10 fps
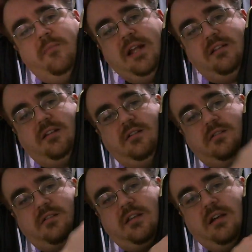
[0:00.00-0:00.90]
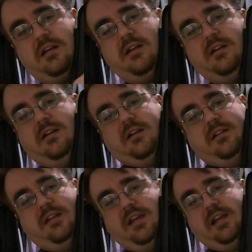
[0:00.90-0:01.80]
pencils
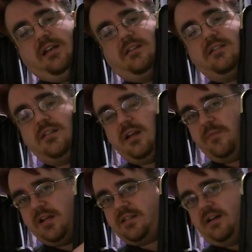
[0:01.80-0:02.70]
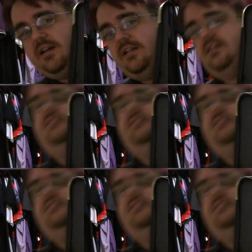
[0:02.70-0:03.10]
and the inks side by side.